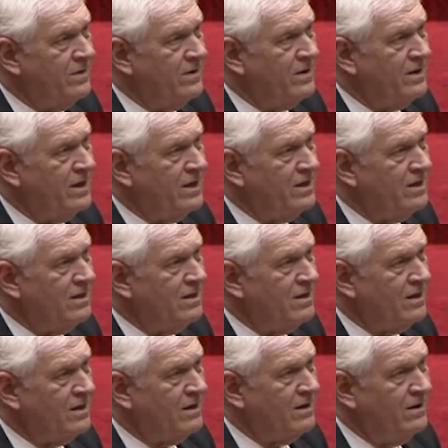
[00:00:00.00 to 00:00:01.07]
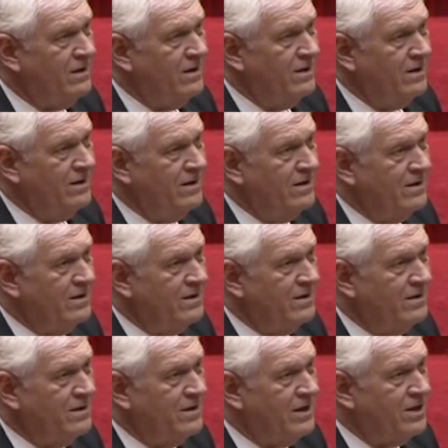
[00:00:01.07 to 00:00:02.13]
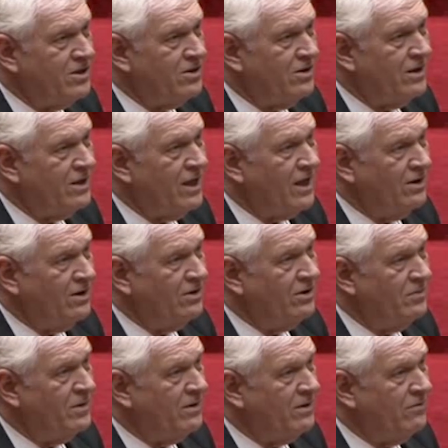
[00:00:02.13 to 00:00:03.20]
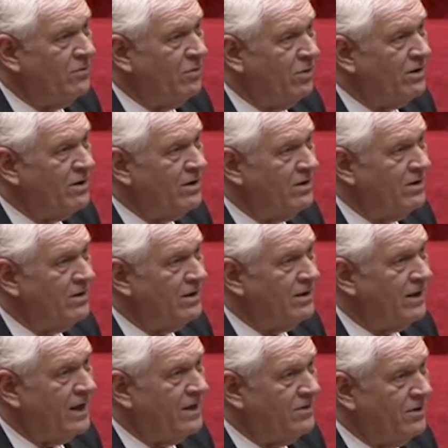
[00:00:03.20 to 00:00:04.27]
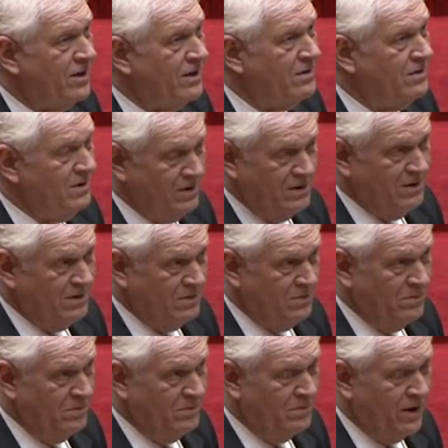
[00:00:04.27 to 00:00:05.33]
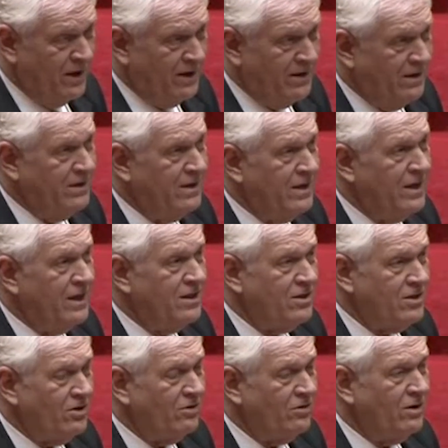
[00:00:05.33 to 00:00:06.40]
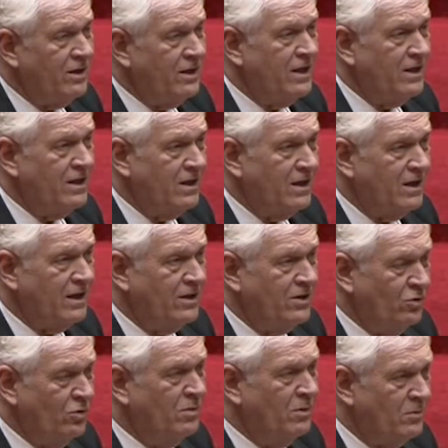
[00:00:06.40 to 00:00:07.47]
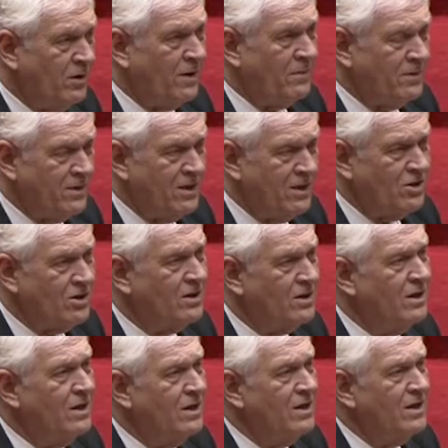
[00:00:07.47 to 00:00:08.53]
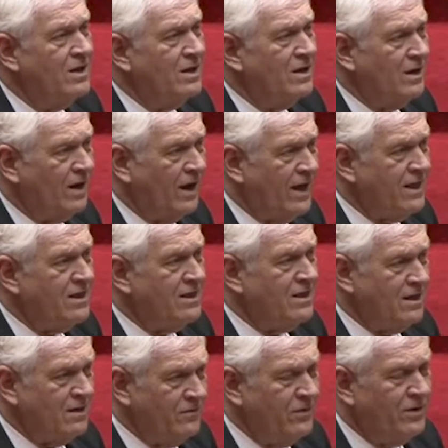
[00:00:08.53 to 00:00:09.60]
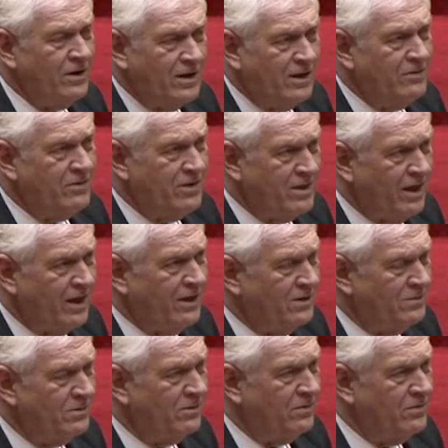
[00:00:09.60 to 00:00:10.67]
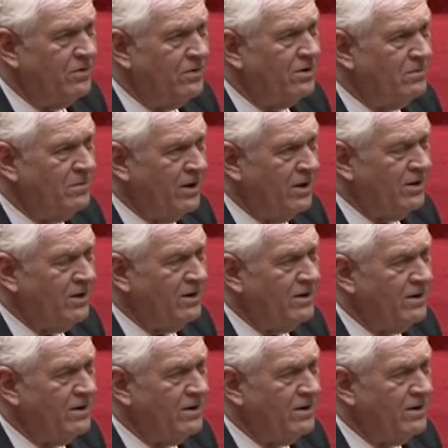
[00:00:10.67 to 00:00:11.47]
it's going to take a little bit of work, I think, but it's certainly a doable proposition. Glass is infinitely recyclable. You can melt it,